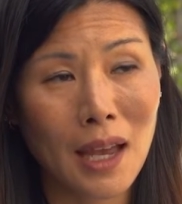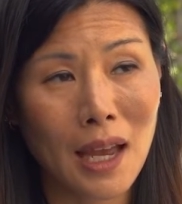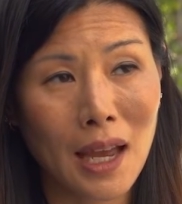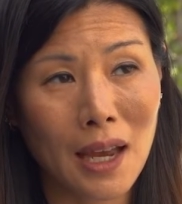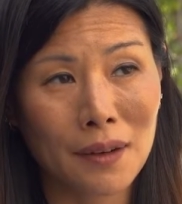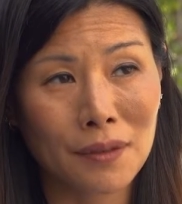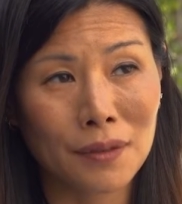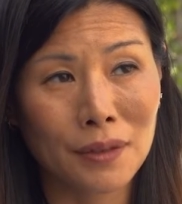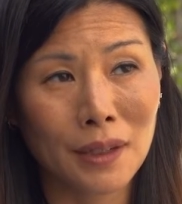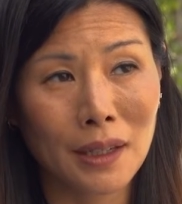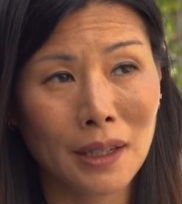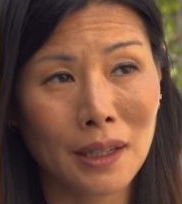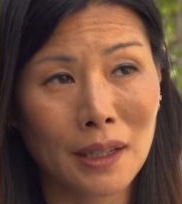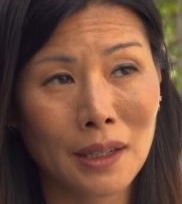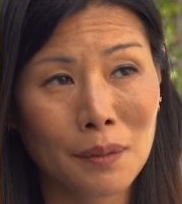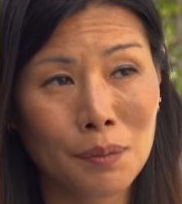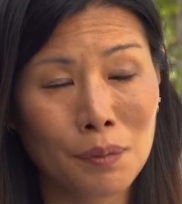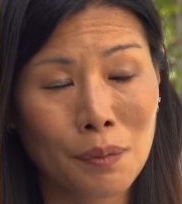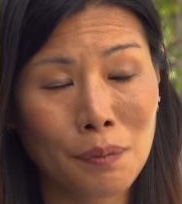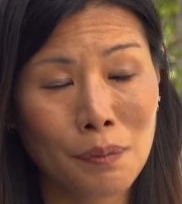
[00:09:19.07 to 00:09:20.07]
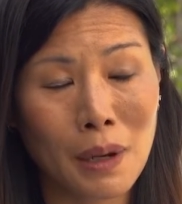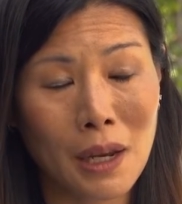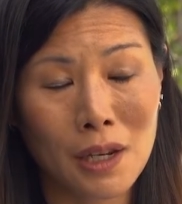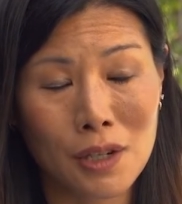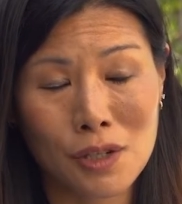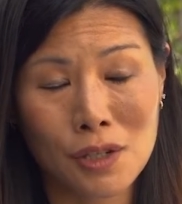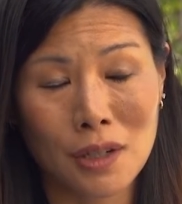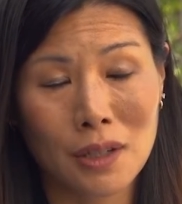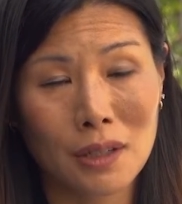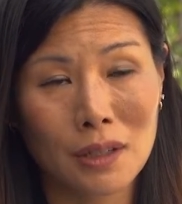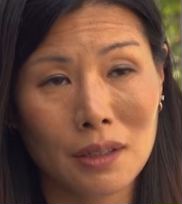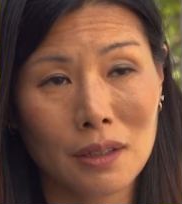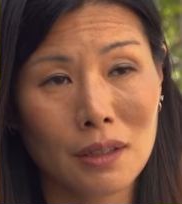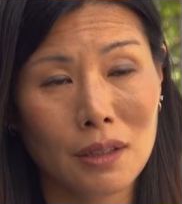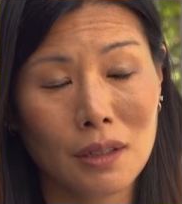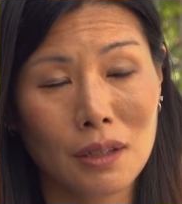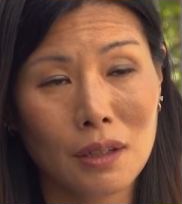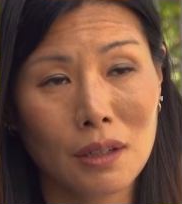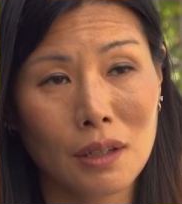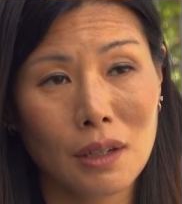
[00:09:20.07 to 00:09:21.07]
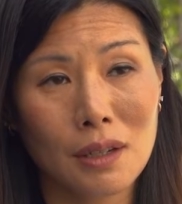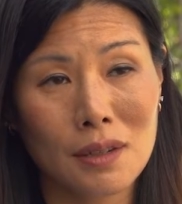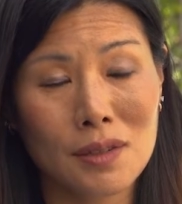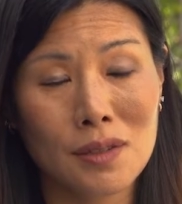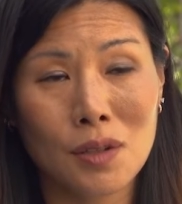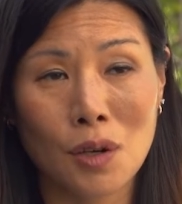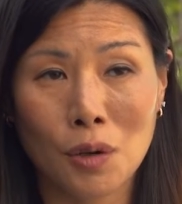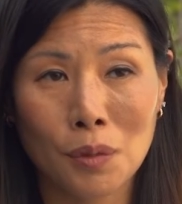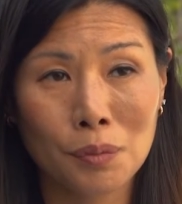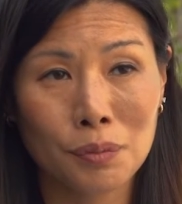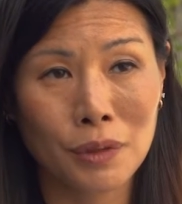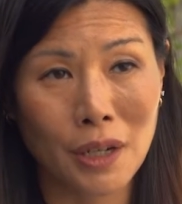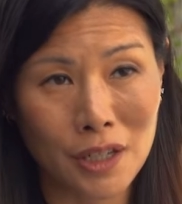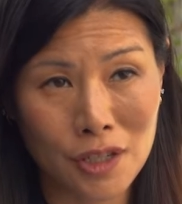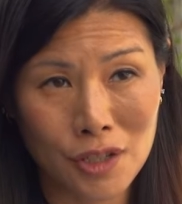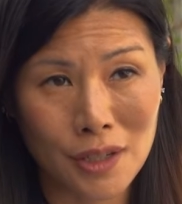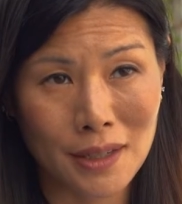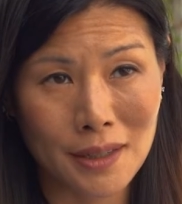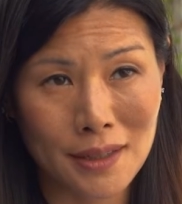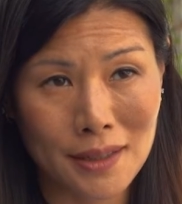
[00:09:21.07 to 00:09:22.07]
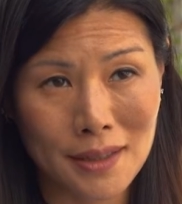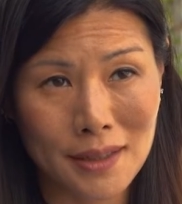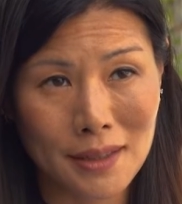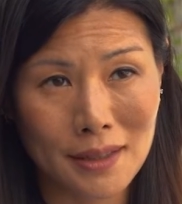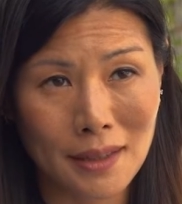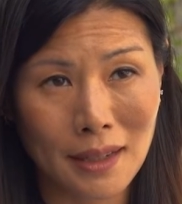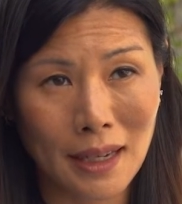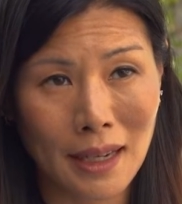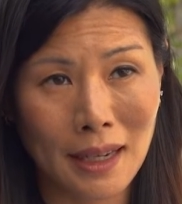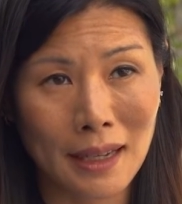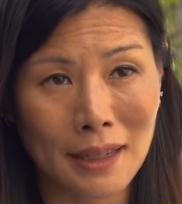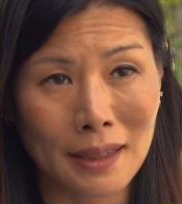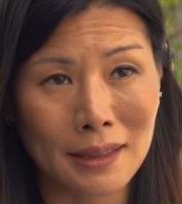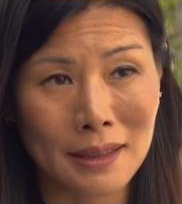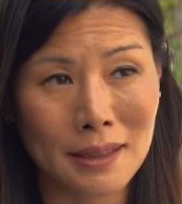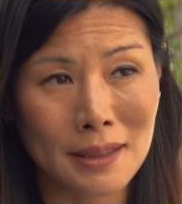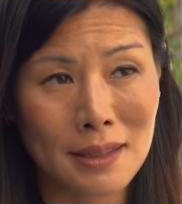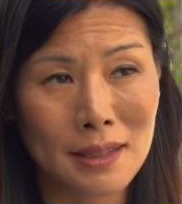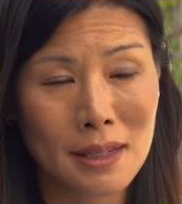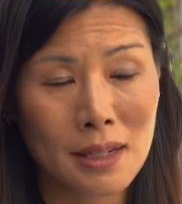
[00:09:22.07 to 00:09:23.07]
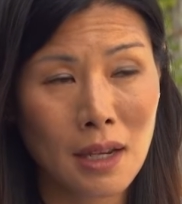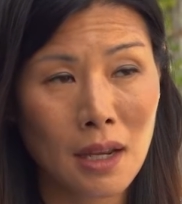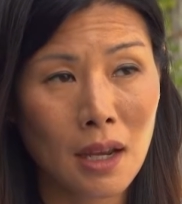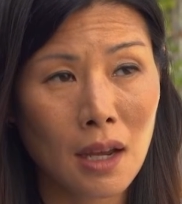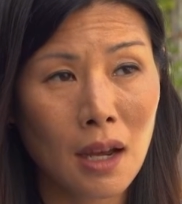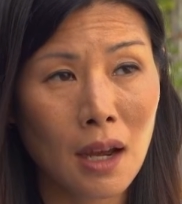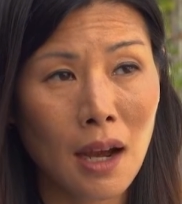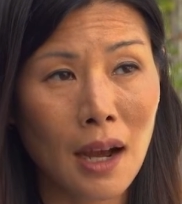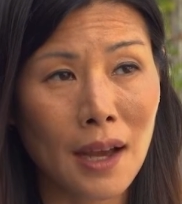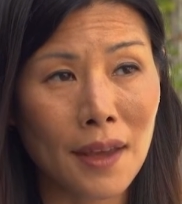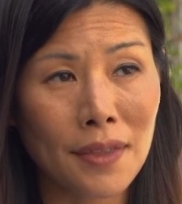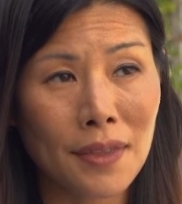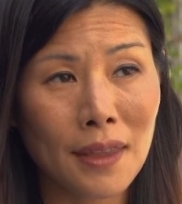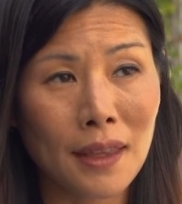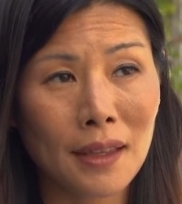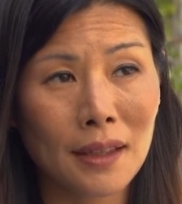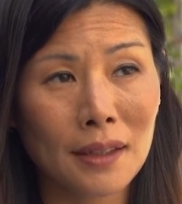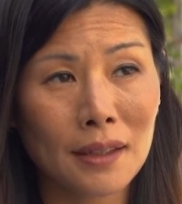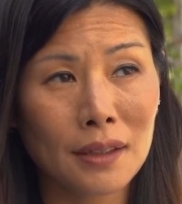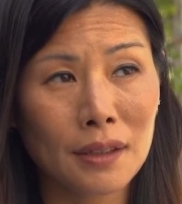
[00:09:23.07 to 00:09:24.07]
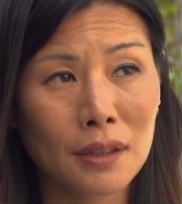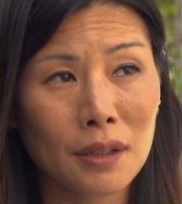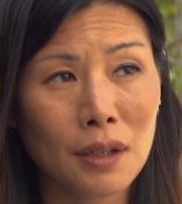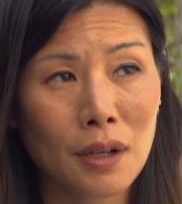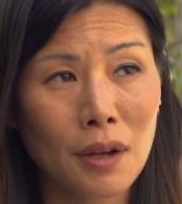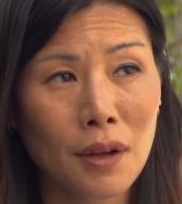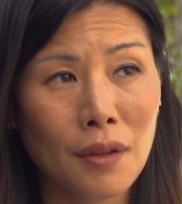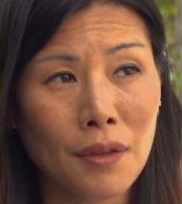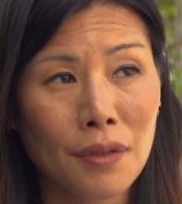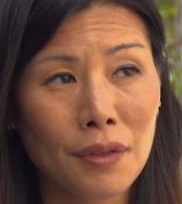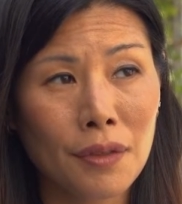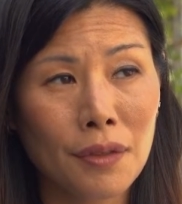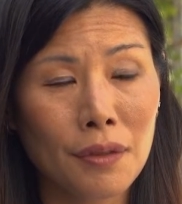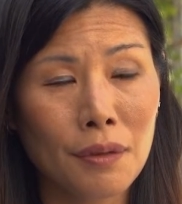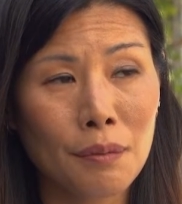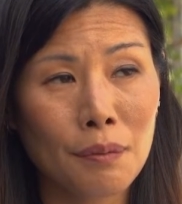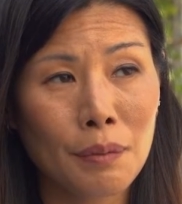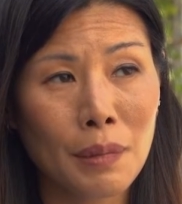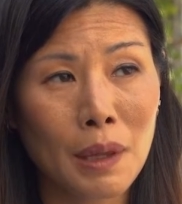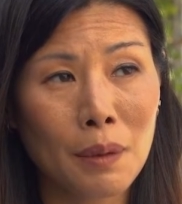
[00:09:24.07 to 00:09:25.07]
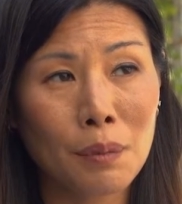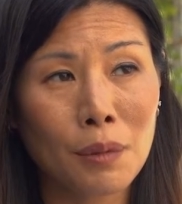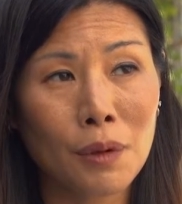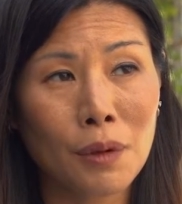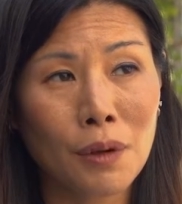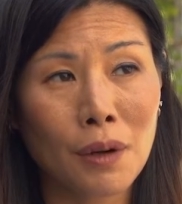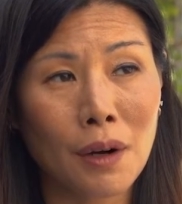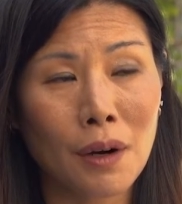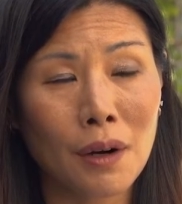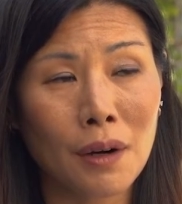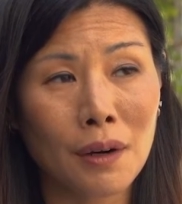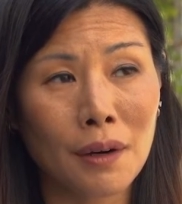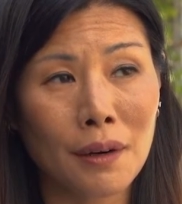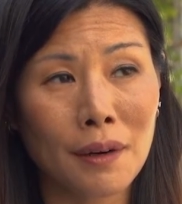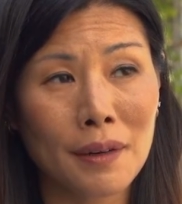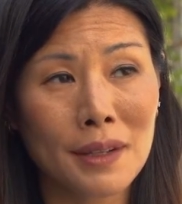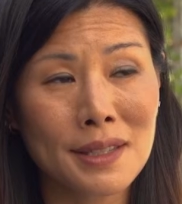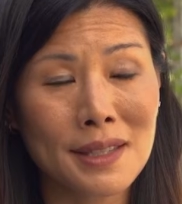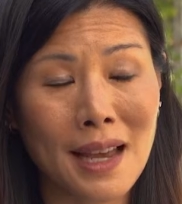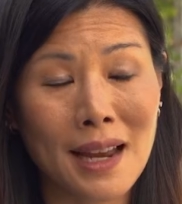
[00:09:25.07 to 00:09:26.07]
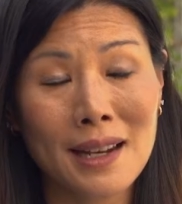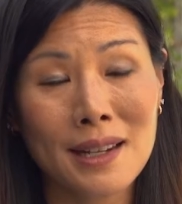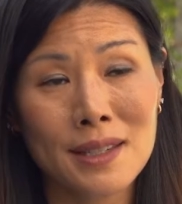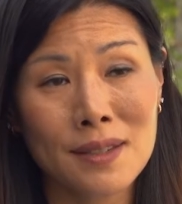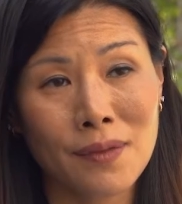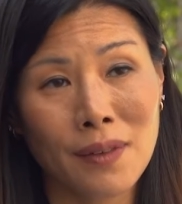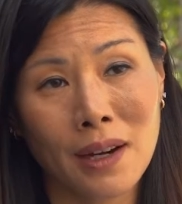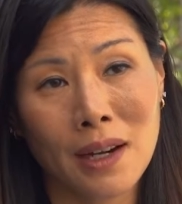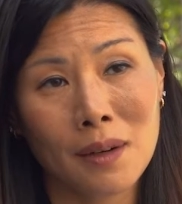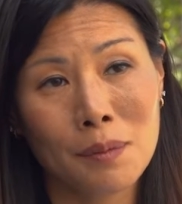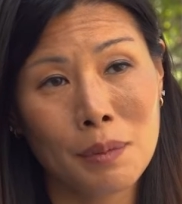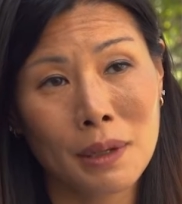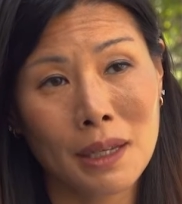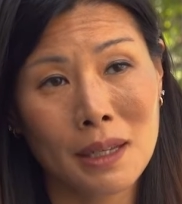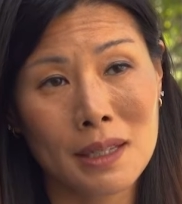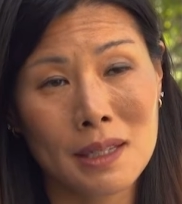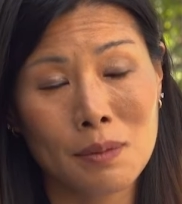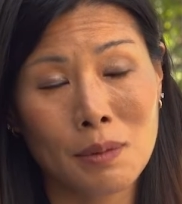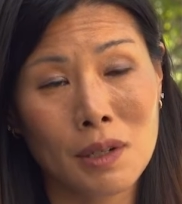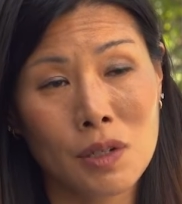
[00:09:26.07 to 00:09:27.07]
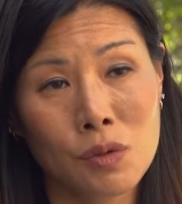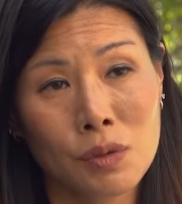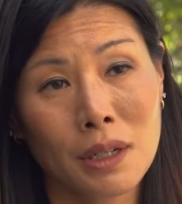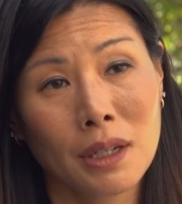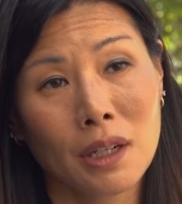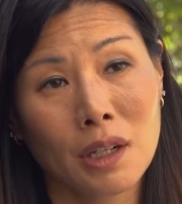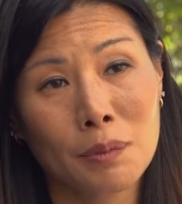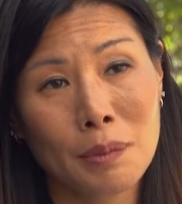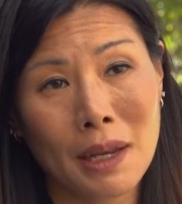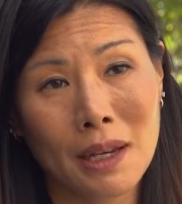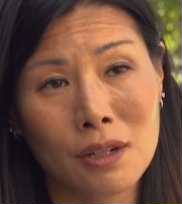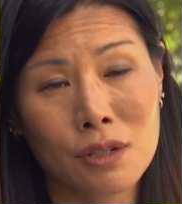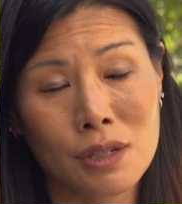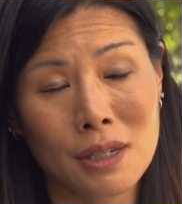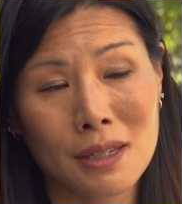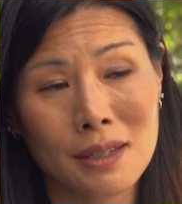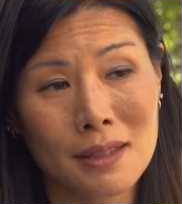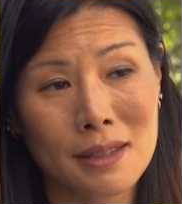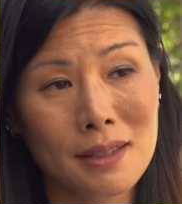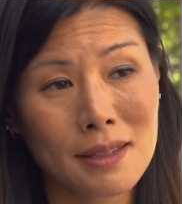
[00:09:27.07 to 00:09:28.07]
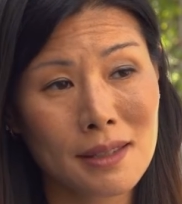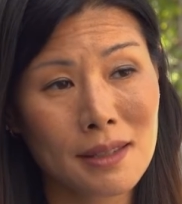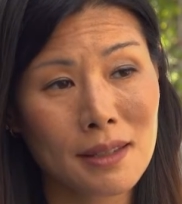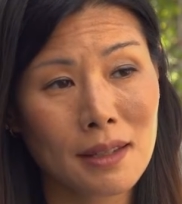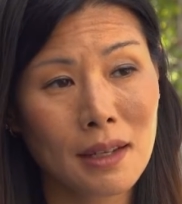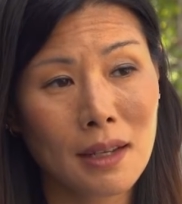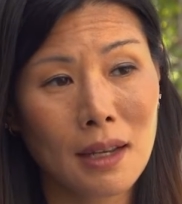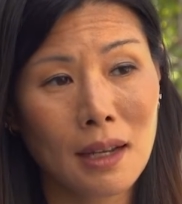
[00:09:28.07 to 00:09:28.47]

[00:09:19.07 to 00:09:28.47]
Every patient is so precious, and I think people are satisfied because we treat our patients